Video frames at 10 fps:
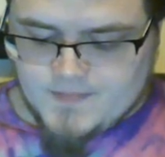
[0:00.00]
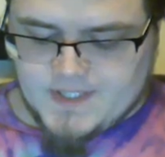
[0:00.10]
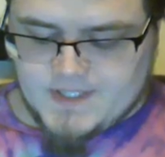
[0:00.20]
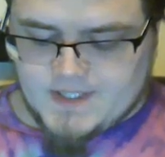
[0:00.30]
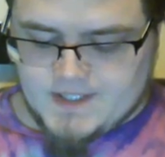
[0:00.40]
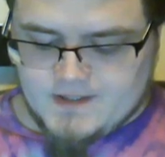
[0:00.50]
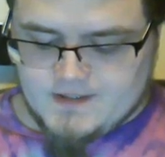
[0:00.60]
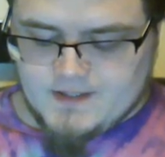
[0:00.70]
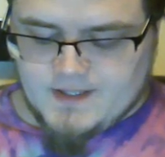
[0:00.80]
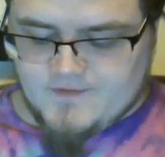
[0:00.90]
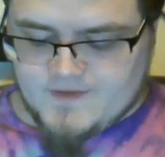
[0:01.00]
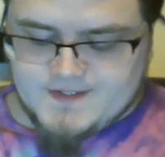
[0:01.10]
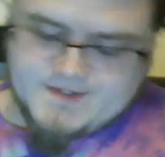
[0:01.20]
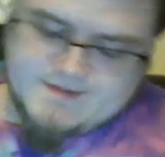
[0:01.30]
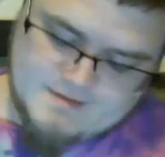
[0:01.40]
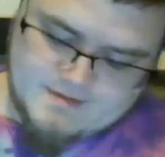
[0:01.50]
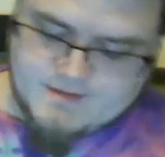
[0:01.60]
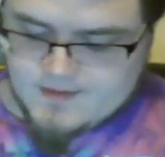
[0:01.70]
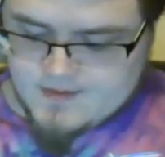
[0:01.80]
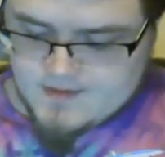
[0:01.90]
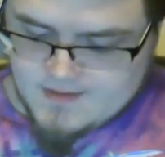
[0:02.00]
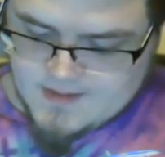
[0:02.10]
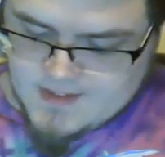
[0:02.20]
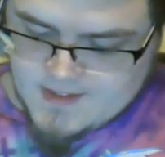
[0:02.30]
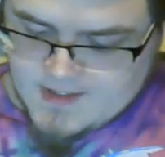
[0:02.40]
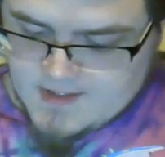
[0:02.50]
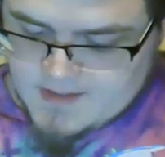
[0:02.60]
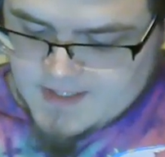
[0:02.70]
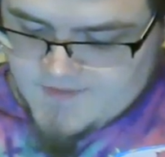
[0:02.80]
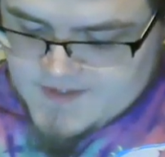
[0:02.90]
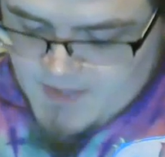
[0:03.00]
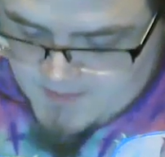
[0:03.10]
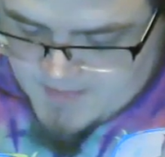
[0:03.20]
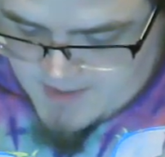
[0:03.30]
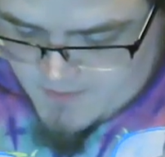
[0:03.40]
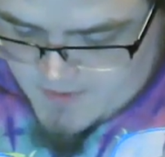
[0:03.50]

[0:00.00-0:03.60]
But life is about being